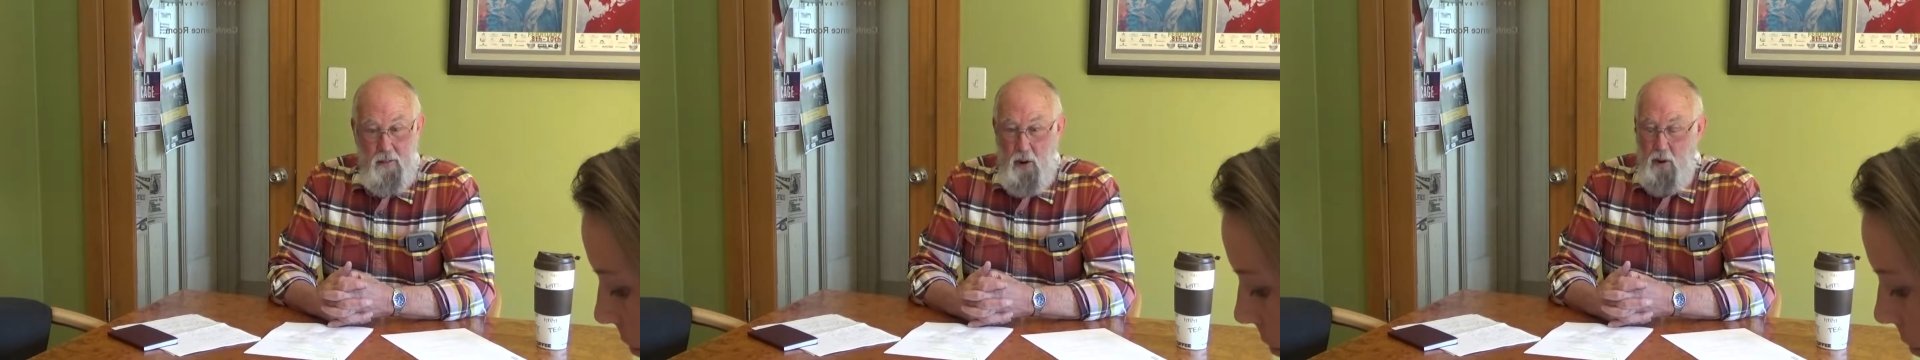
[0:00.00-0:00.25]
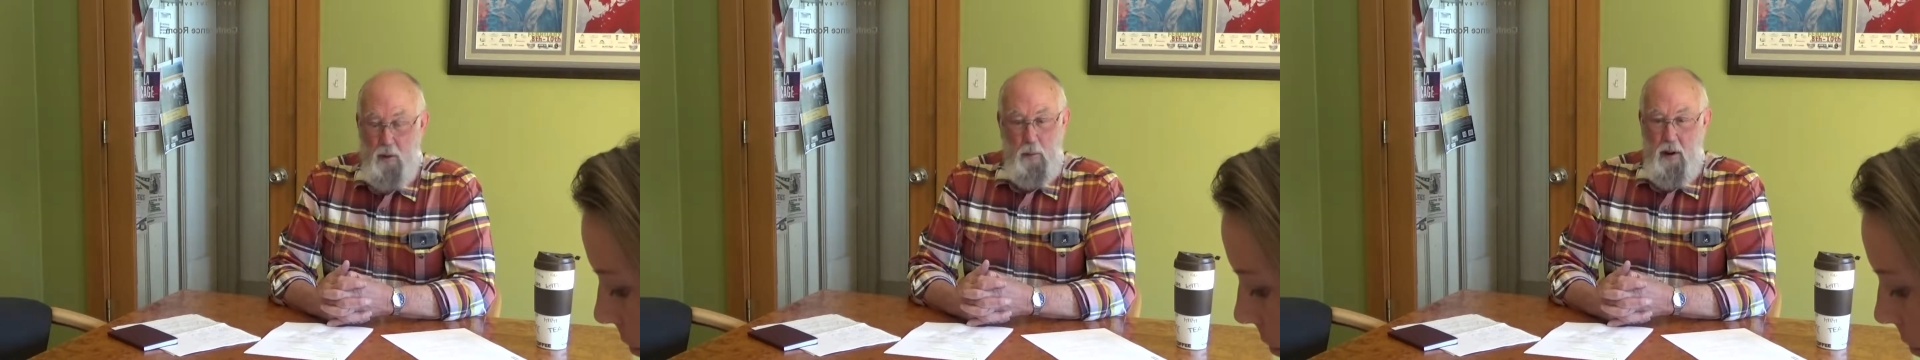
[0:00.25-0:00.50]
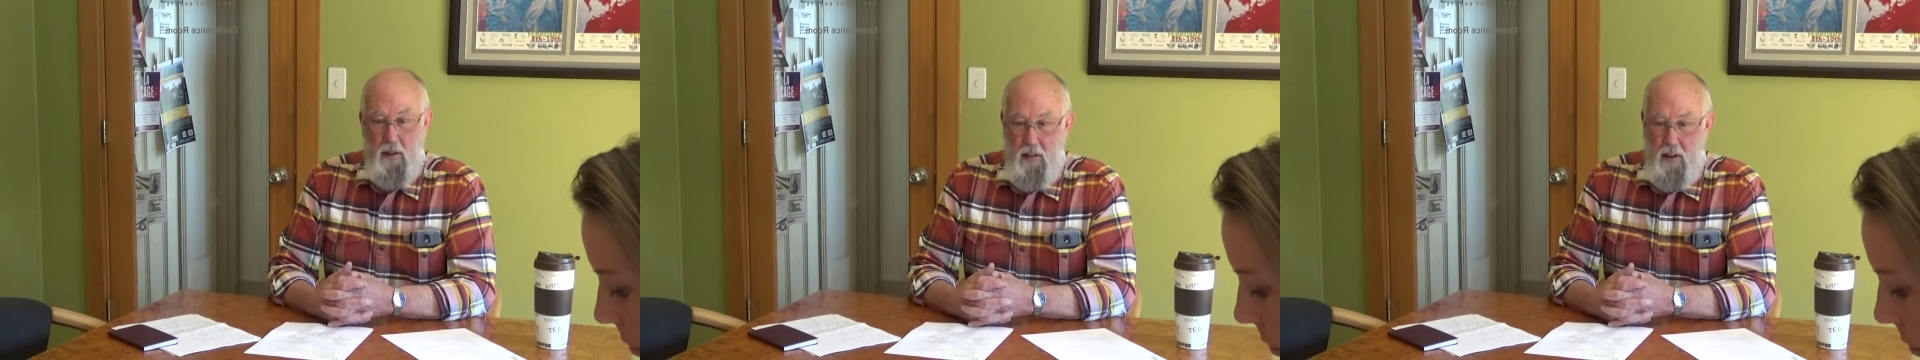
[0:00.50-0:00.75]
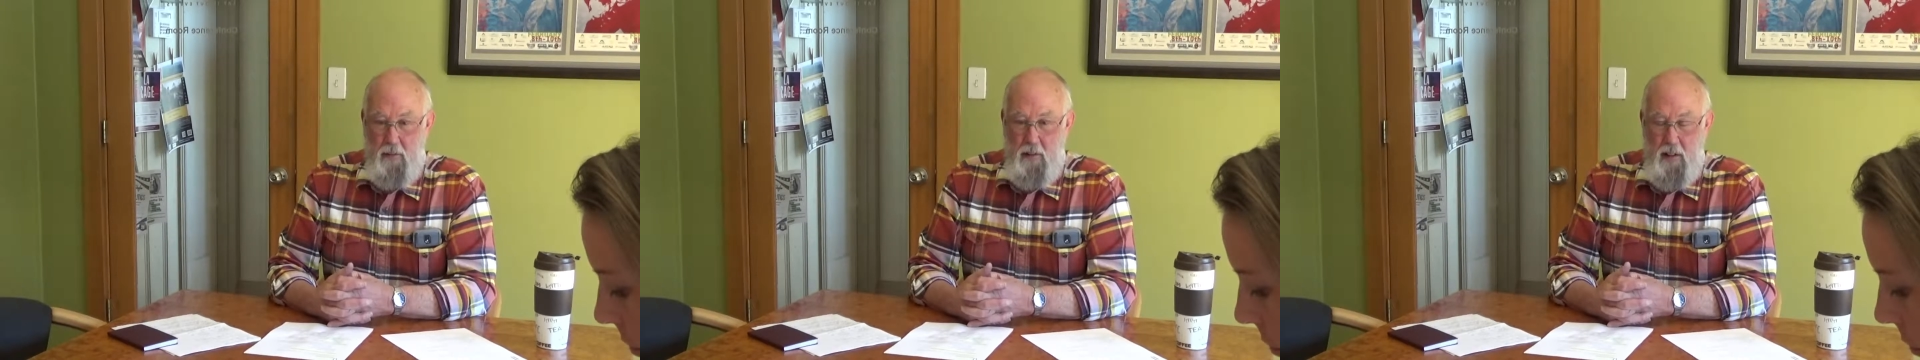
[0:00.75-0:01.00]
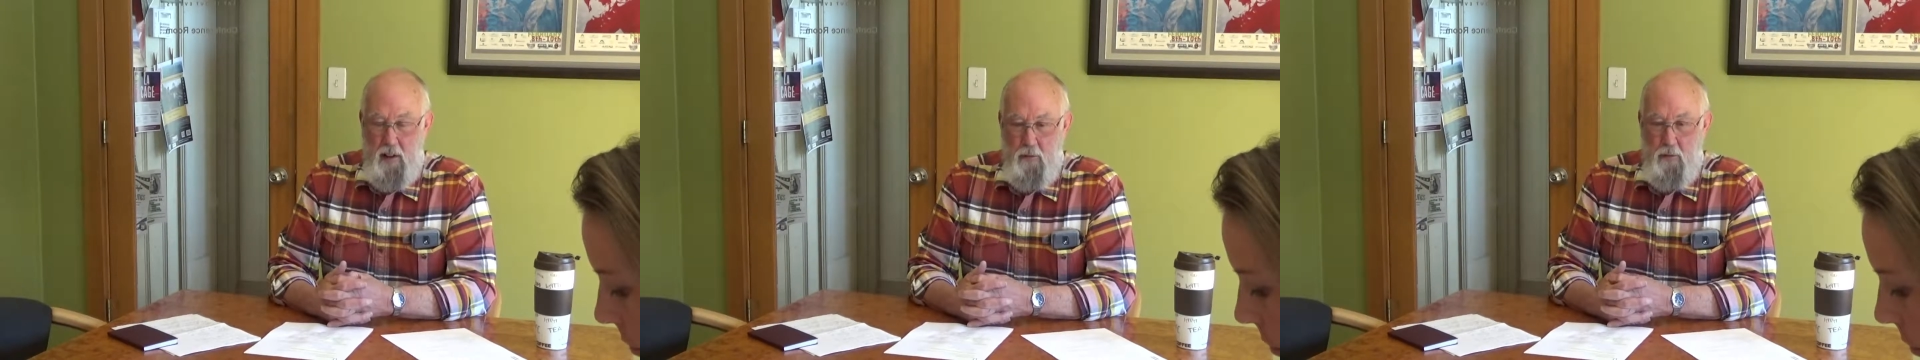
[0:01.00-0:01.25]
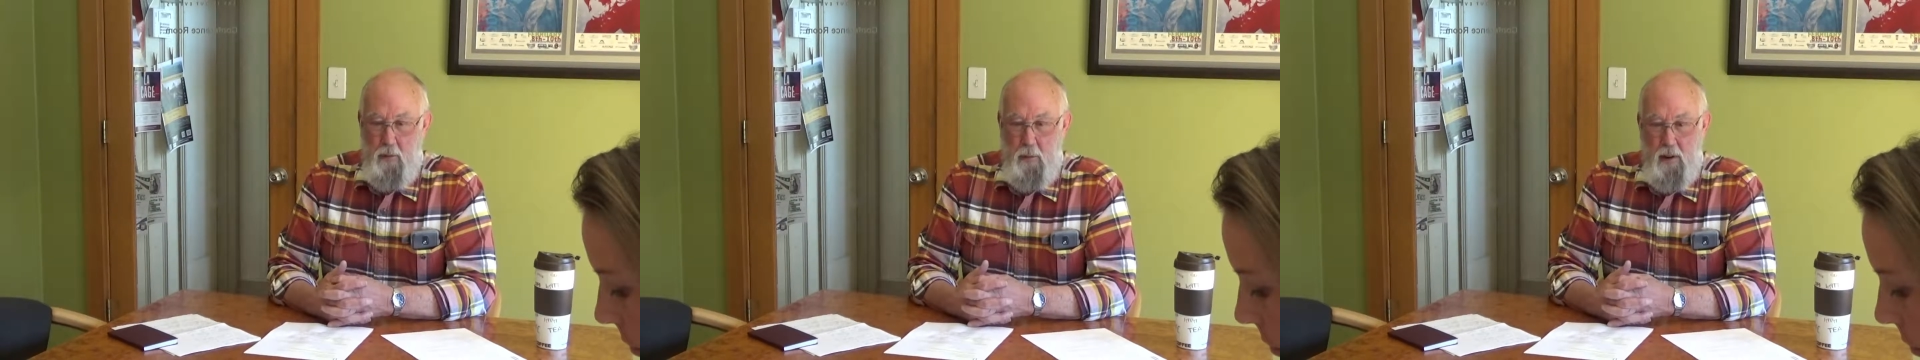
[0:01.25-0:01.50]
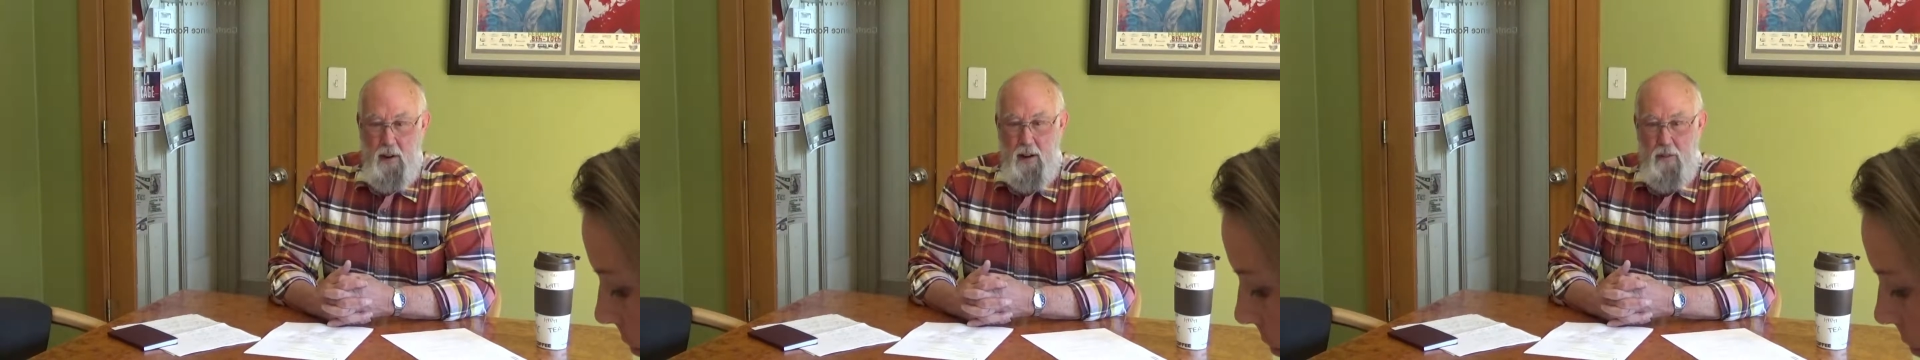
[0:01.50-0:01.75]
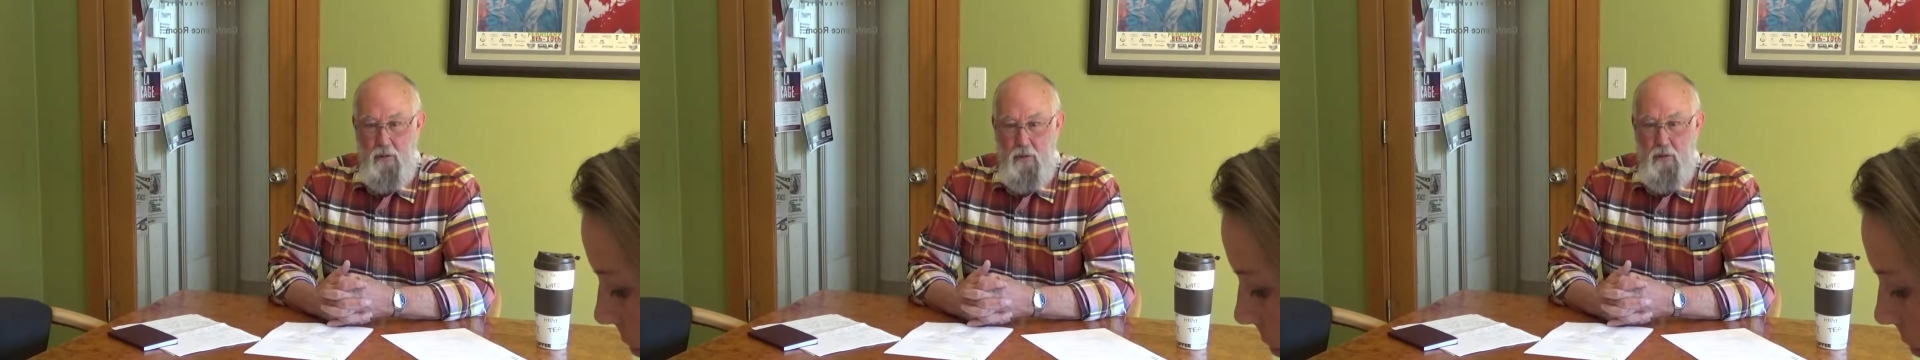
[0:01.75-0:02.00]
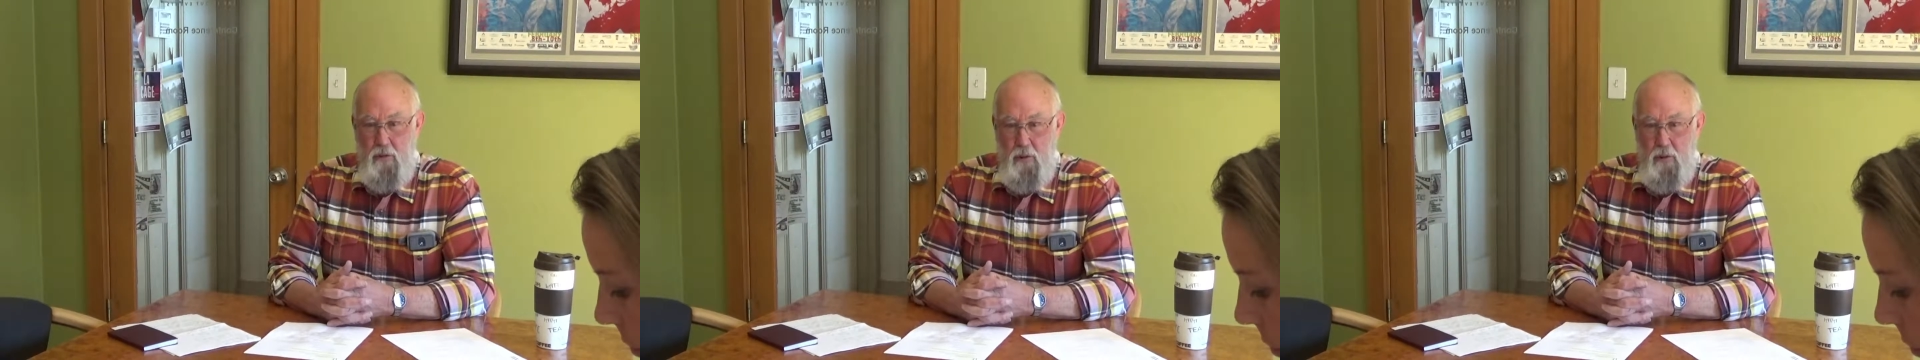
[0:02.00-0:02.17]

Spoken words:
talked about everything from our kids,